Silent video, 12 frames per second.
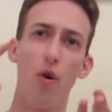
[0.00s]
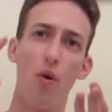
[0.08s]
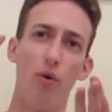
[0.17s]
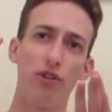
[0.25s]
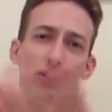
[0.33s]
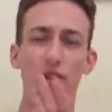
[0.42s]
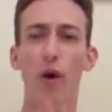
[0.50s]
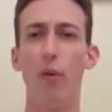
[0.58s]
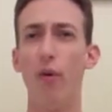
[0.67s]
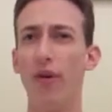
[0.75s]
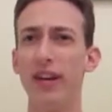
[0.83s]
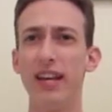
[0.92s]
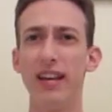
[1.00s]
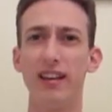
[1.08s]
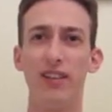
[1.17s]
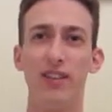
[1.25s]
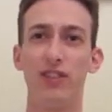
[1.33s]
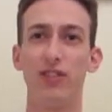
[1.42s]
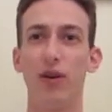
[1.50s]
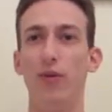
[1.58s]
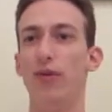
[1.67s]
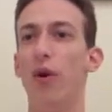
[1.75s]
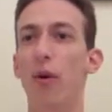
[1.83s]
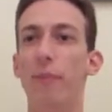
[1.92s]
or Snow Warning, so
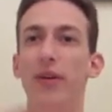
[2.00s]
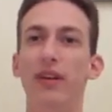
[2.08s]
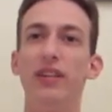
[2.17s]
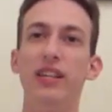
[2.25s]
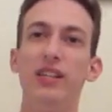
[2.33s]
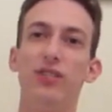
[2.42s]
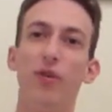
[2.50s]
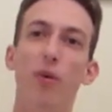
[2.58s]
no abilities